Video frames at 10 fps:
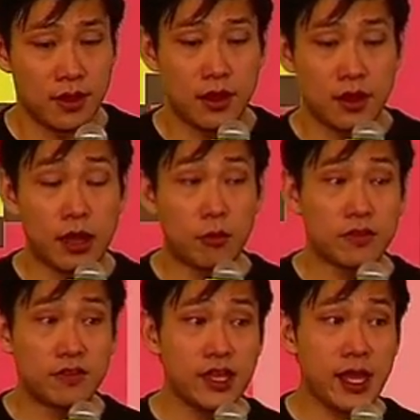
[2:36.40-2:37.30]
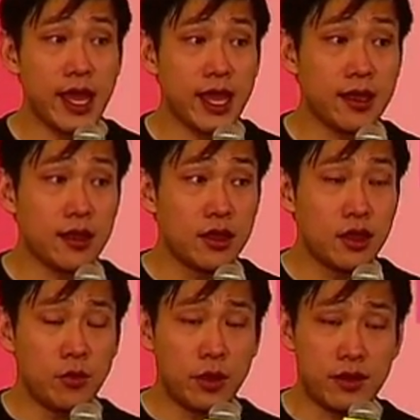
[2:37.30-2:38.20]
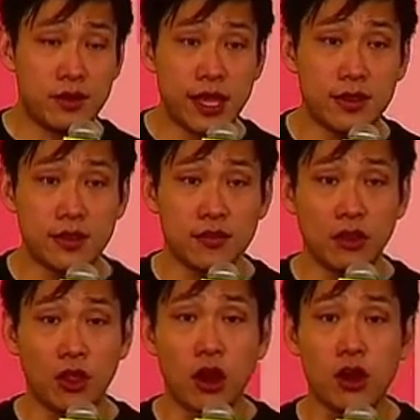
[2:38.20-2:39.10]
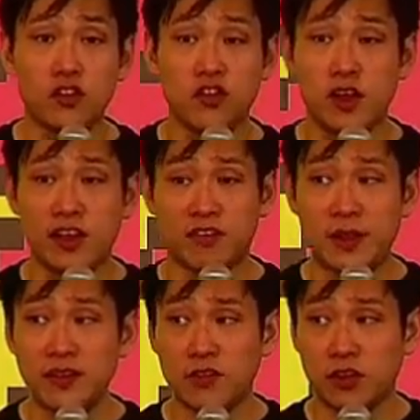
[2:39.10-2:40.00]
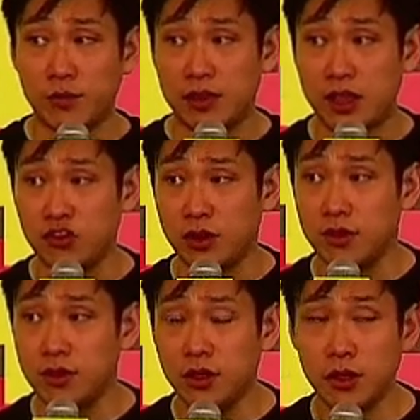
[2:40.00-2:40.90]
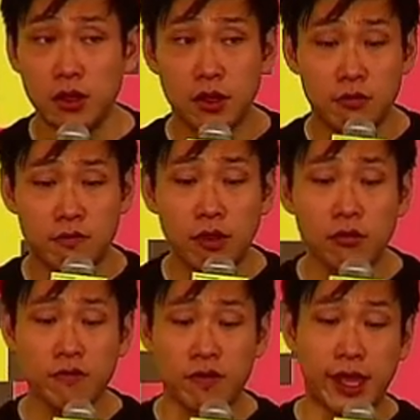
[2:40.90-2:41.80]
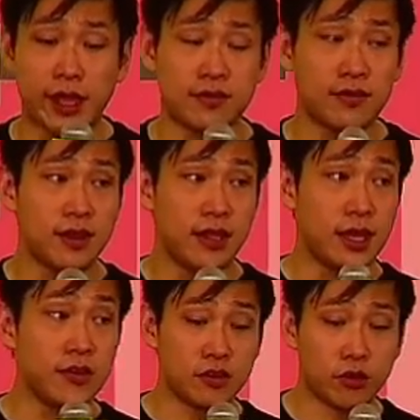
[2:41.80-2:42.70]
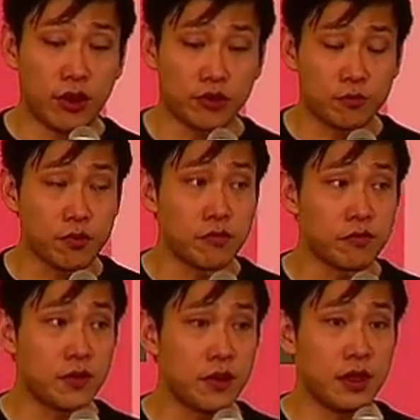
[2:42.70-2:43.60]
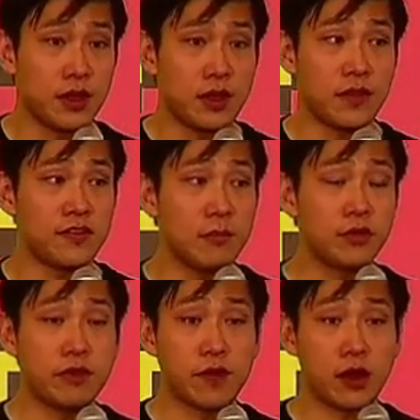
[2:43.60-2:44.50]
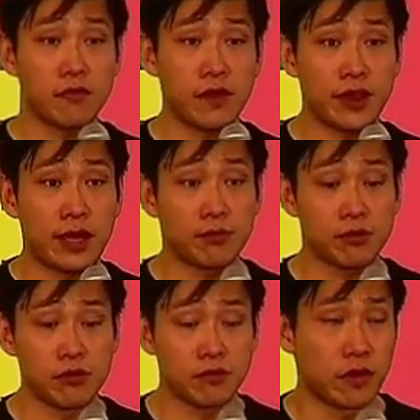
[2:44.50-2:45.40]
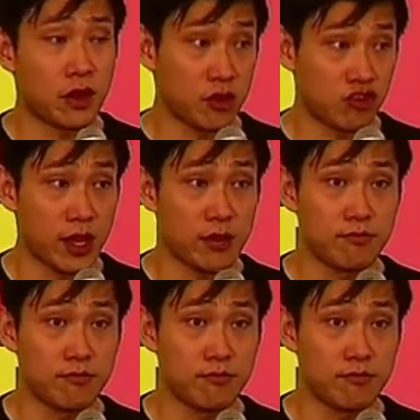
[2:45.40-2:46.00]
Now, with ZK, we can take this large, expensive computation, verify it in a zero-knowledge proof, and simply verify that proof on-chain.